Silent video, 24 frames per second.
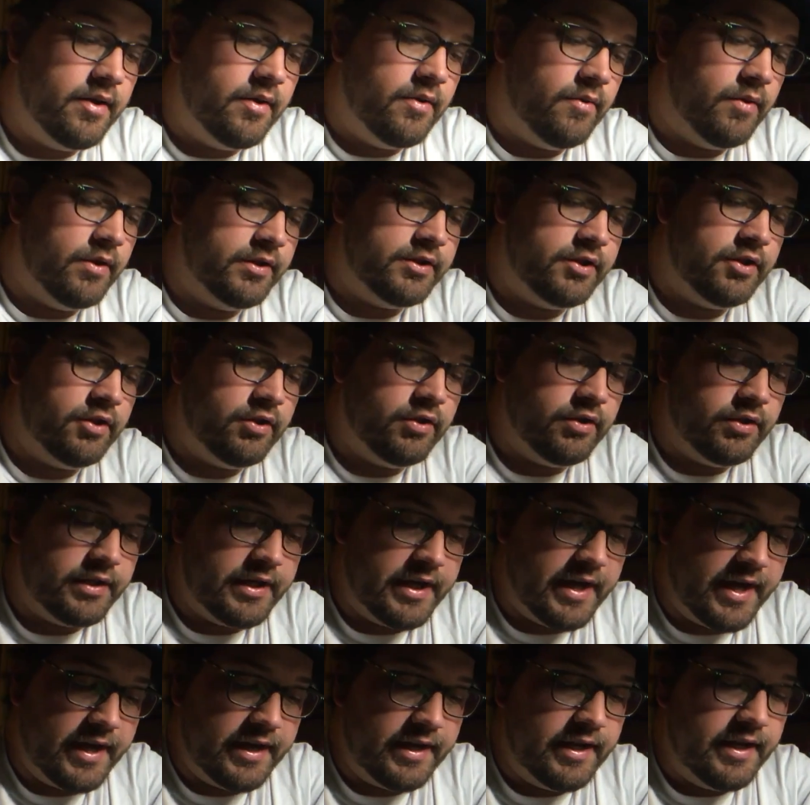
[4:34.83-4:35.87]
Once you do
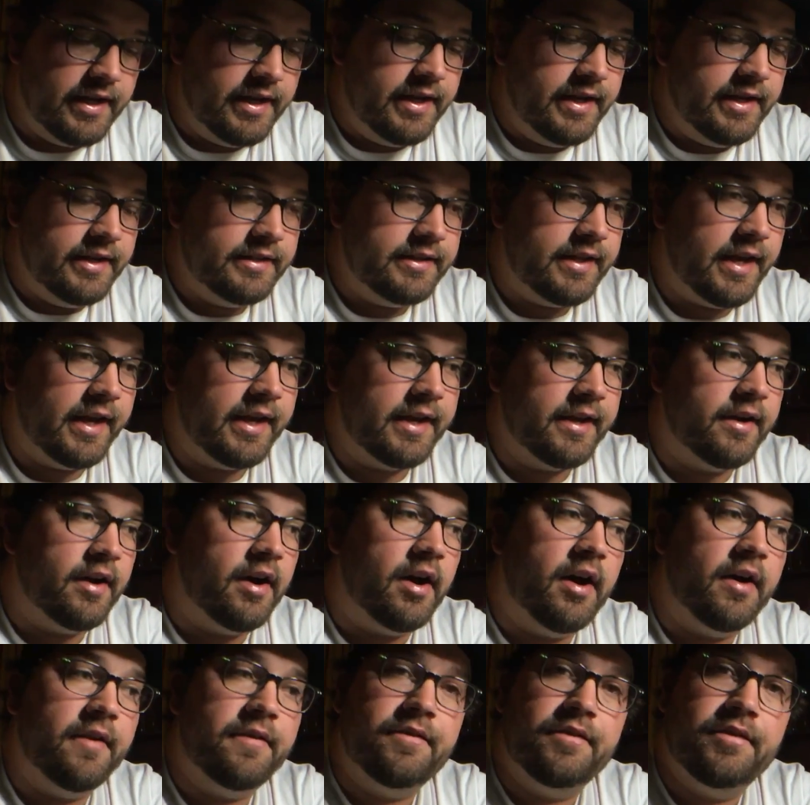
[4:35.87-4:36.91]
that, take it
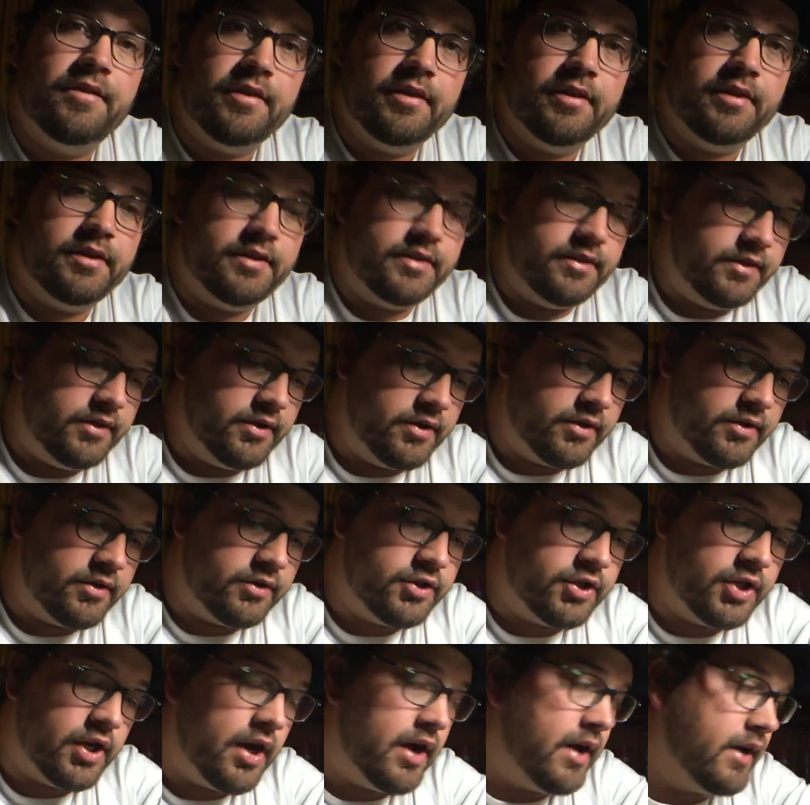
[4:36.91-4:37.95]
off your
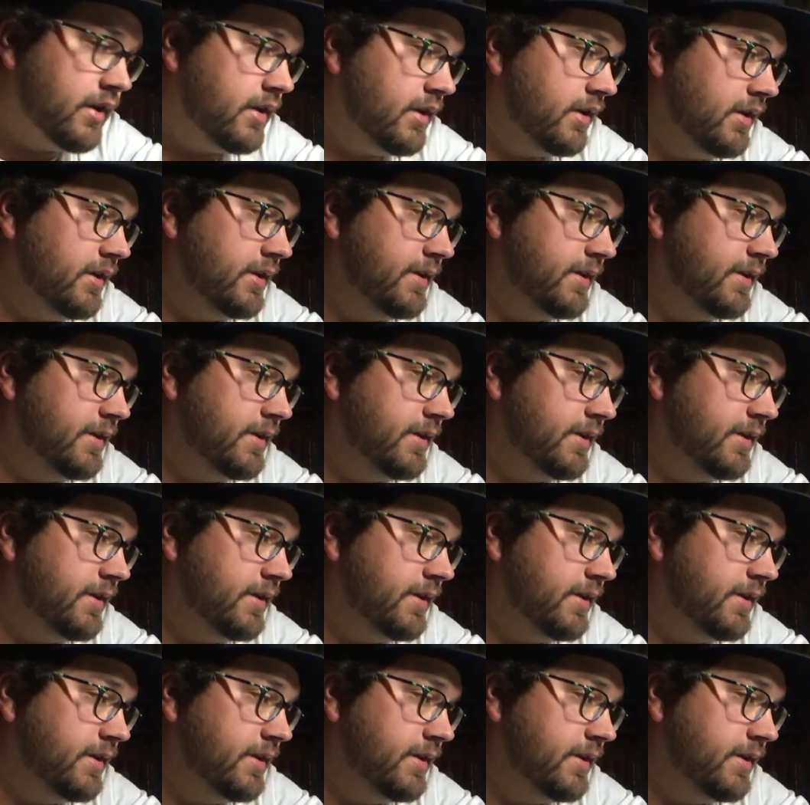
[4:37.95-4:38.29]
chalk.